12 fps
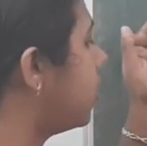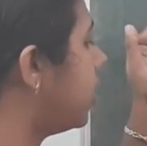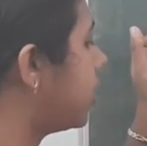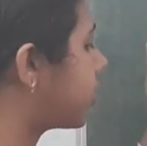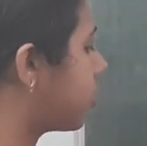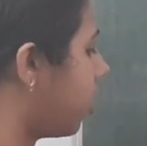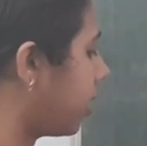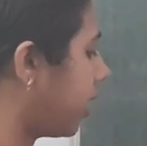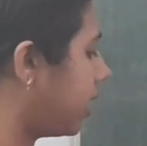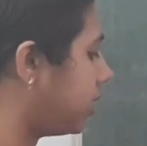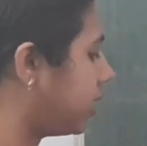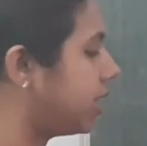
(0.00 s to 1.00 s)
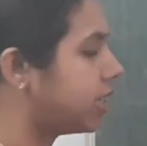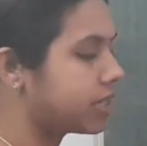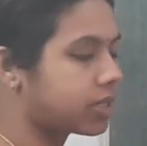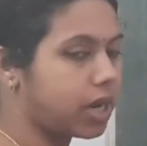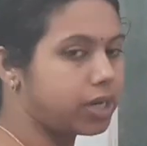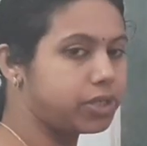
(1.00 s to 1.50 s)
It's not ending, it
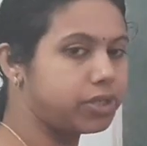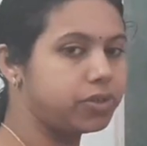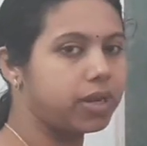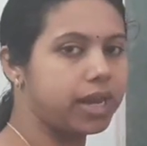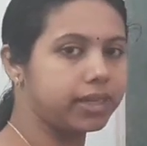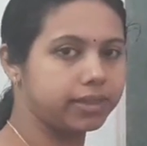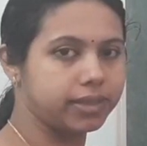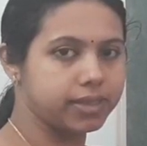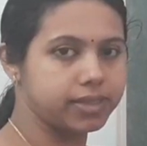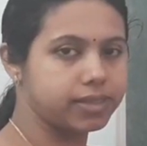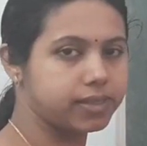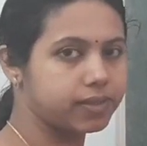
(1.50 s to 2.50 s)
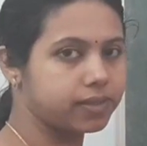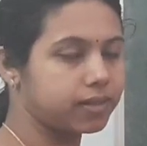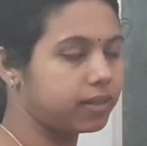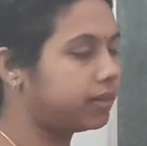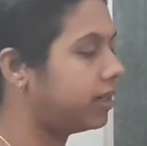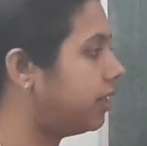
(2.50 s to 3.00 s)
is continue like this.
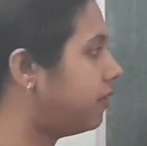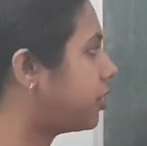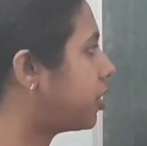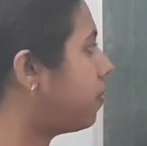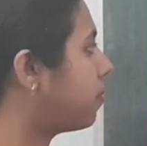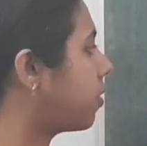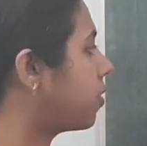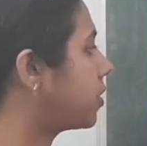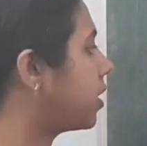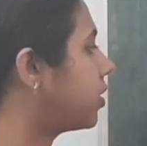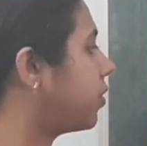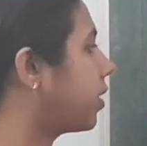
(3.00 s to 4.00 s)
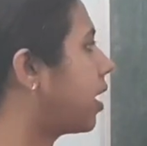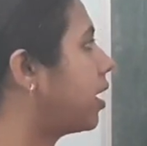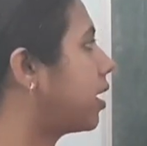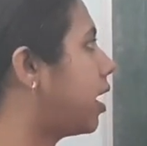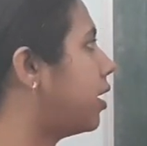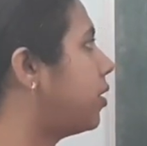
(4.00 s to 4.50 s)
The division process you
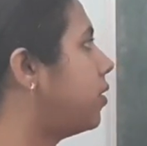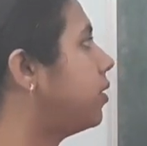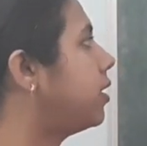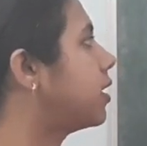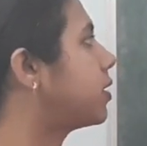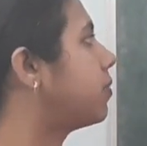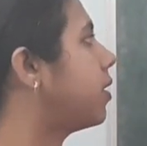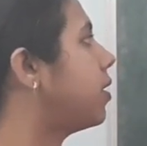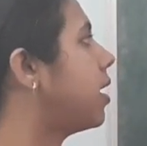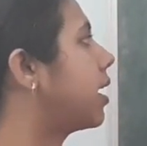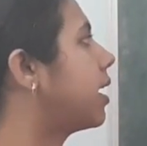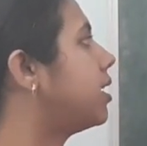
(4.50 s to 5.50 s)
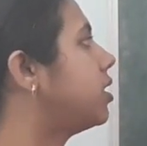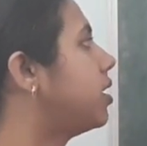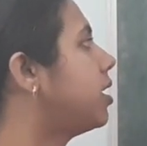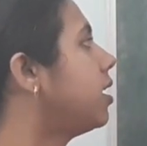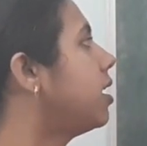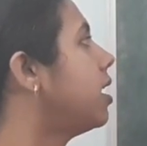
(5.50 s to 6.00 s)
can continue this way, you are
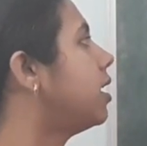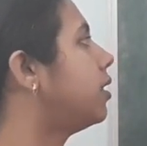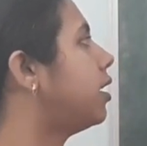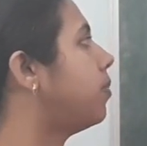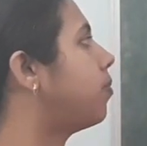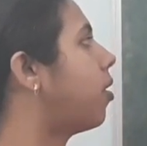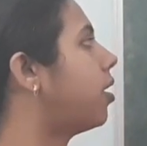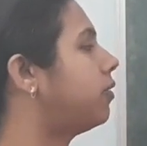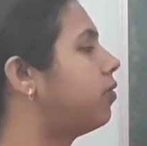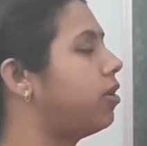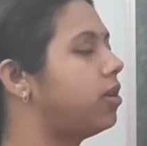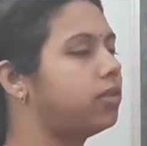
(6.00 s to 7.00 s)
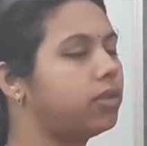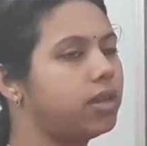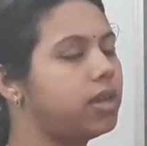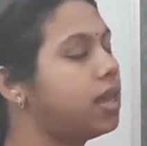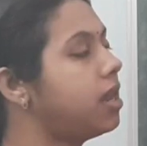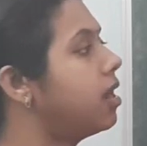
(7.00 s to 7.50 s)
getting
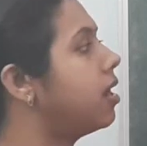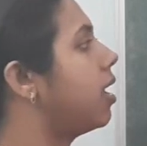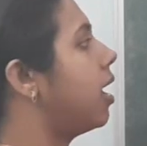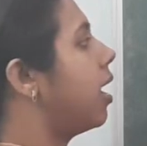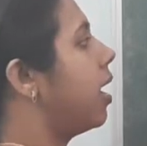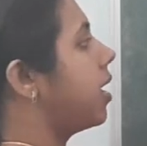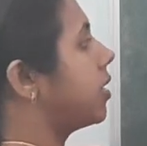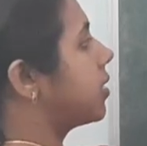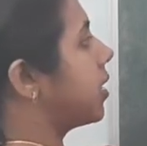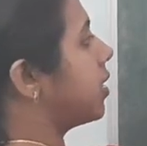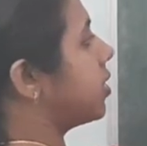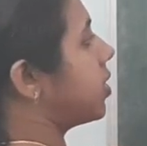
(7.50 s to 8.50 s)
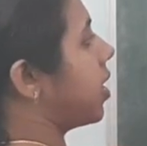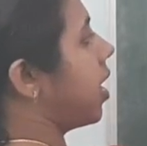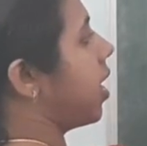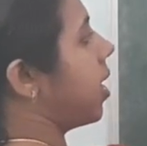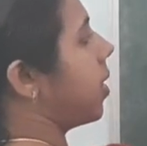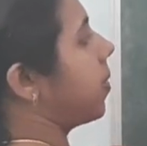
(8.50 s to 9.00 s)
3.33
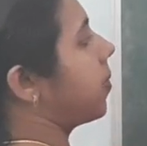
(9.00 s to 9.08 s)
etc.